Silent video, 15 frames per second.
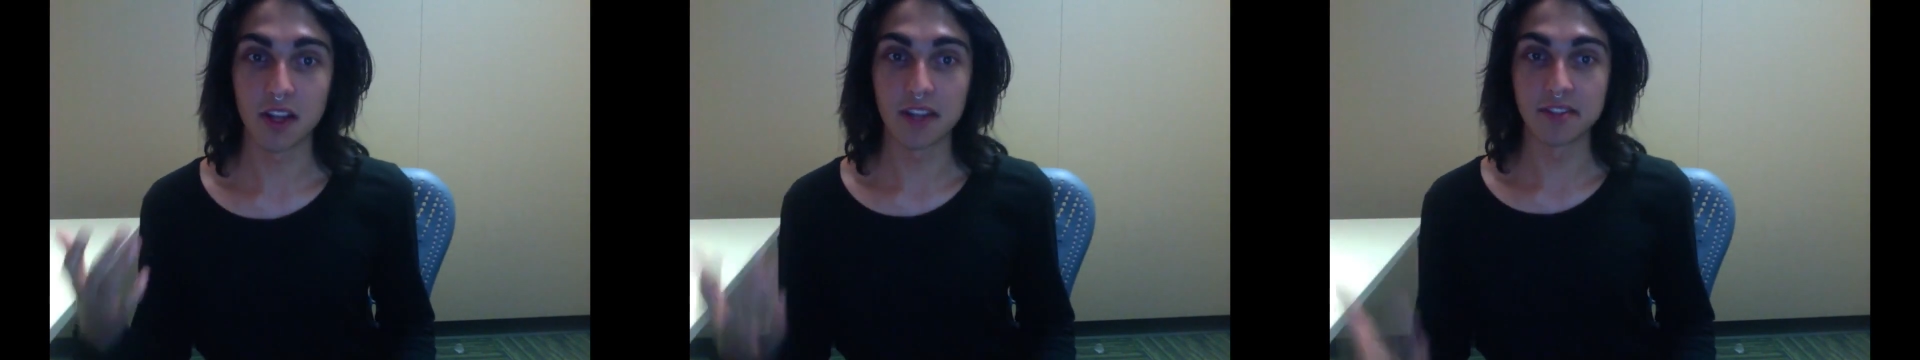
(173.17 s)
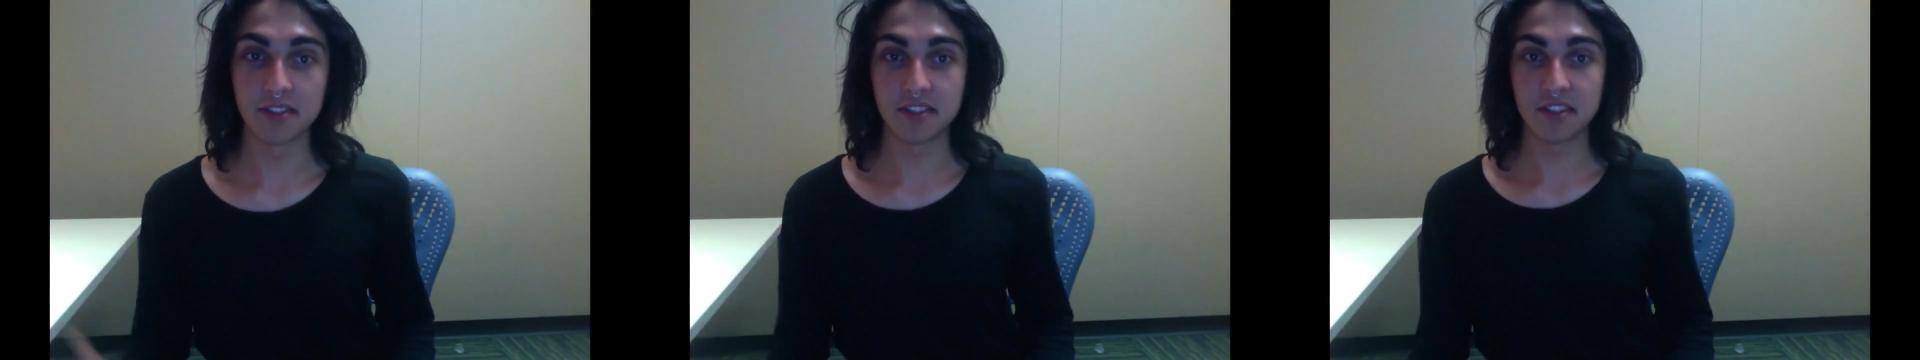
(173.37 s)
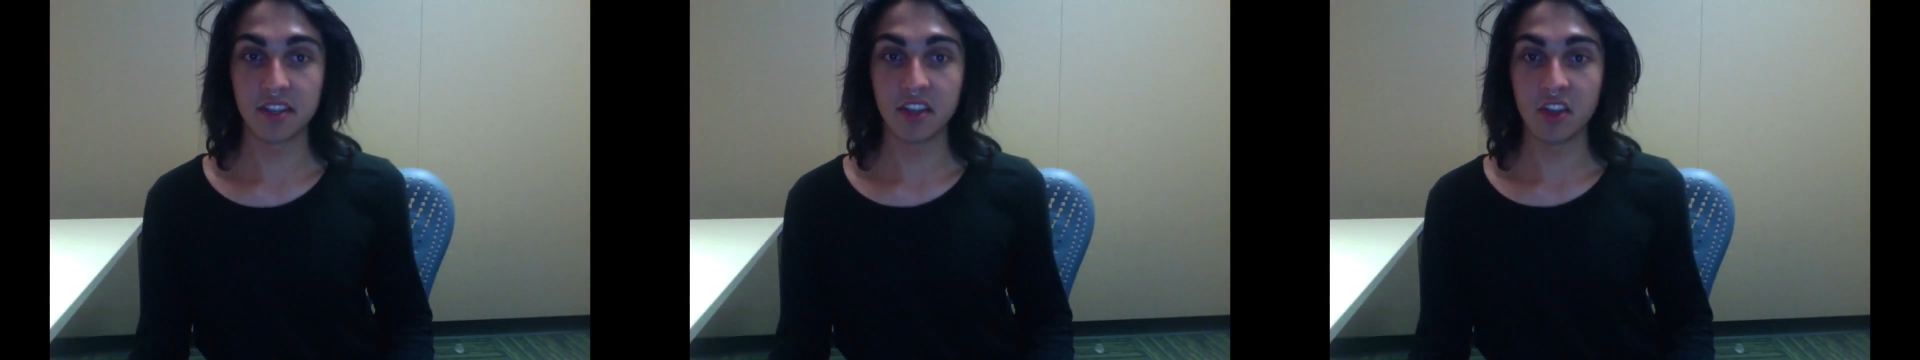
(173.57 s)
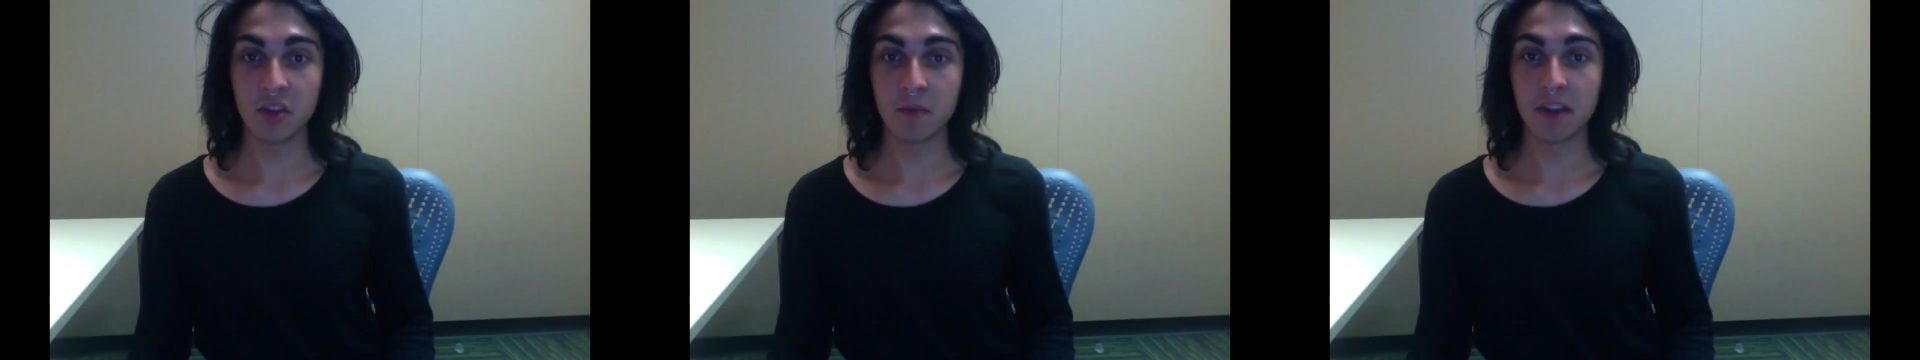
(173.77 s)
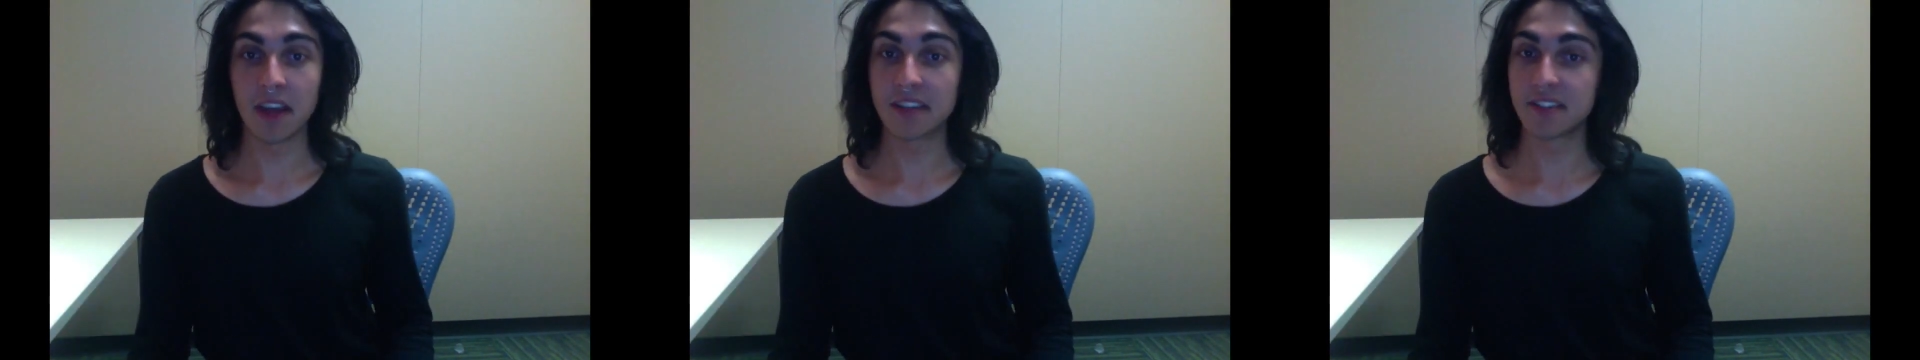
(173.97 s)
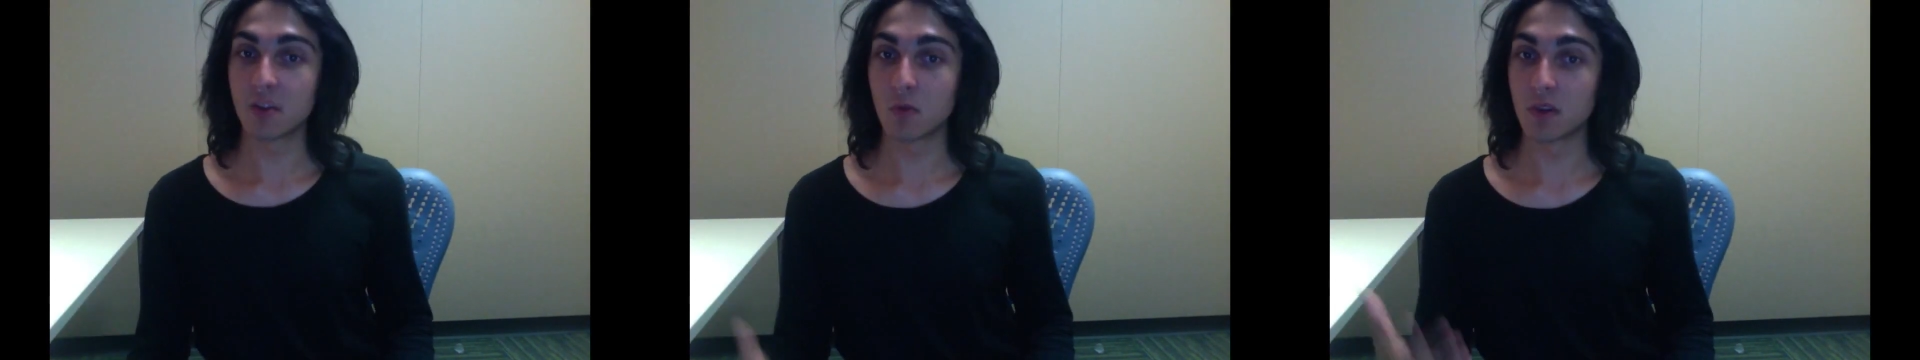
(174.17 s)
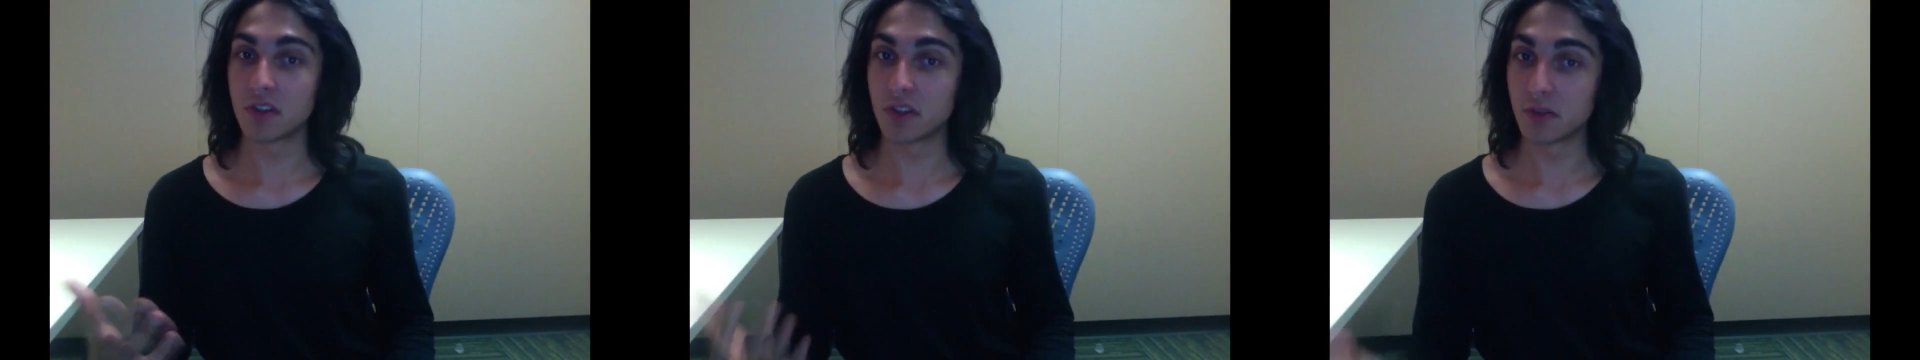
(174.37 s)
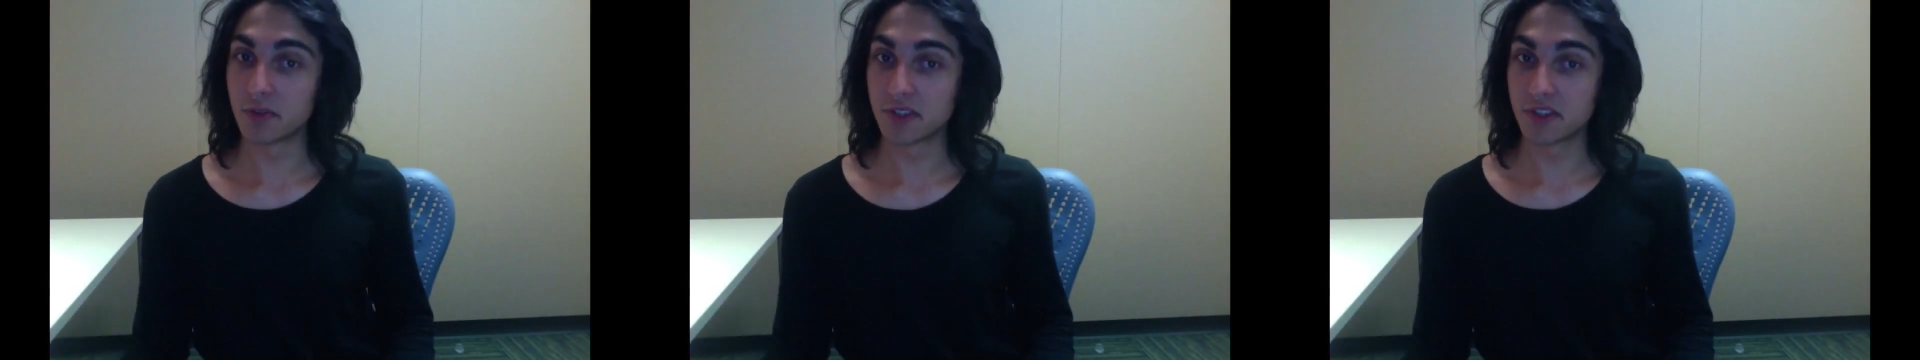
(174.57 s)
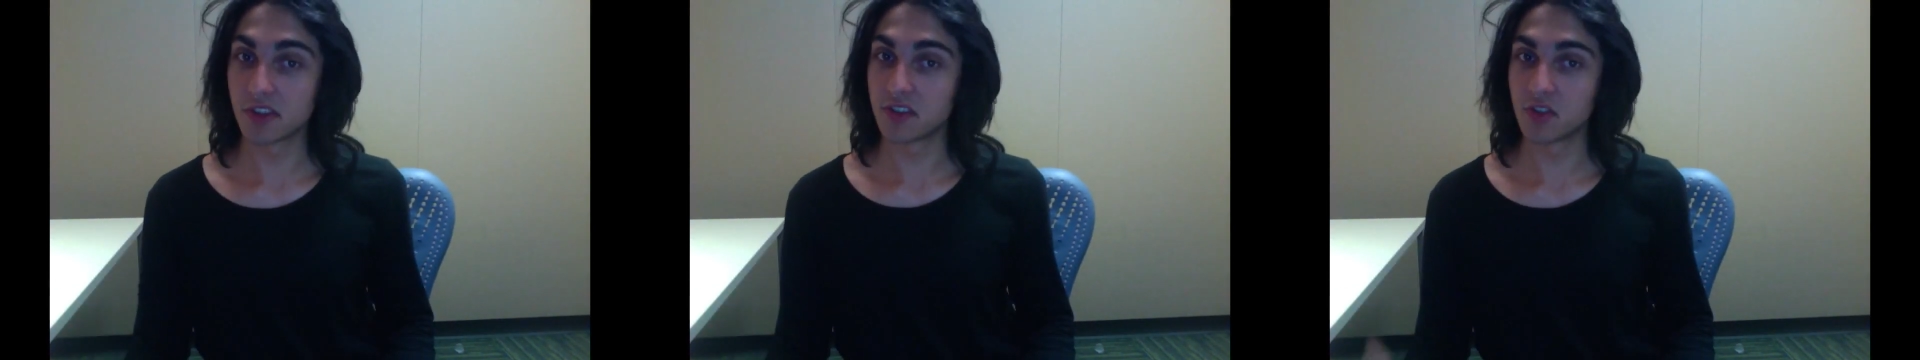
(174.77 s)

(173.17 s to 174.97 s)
is dehumanized and reduced